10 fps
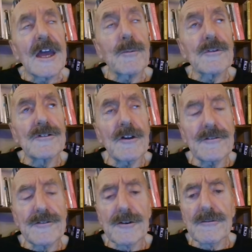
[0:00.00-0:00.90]
It was
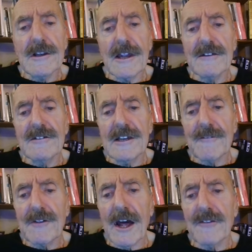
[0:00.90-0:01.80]
not until the late
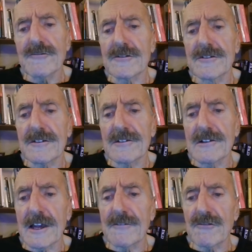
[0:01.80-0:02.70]
1100s that the
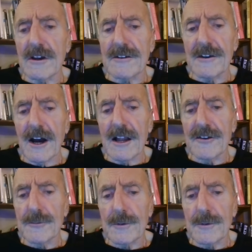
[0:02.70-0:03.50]
slave trade in Ireland